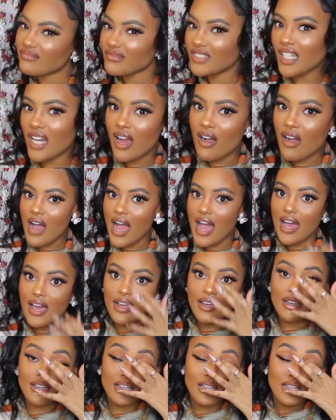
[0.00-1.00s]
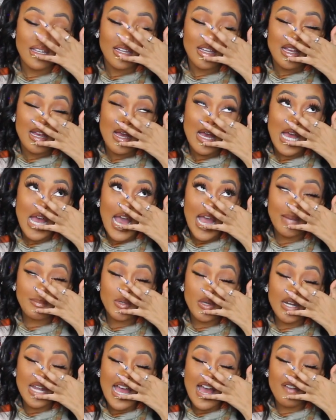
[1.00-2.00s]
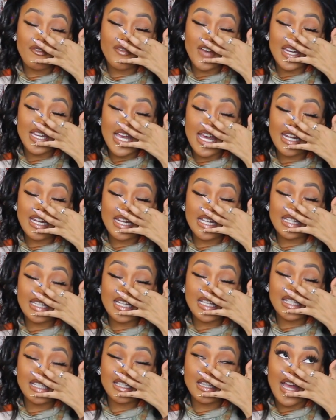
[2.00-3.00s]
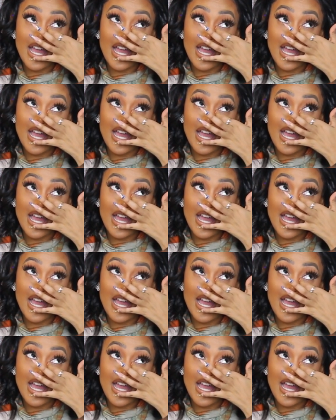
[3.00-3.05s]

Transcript: You I I'm gonna have fun editing this.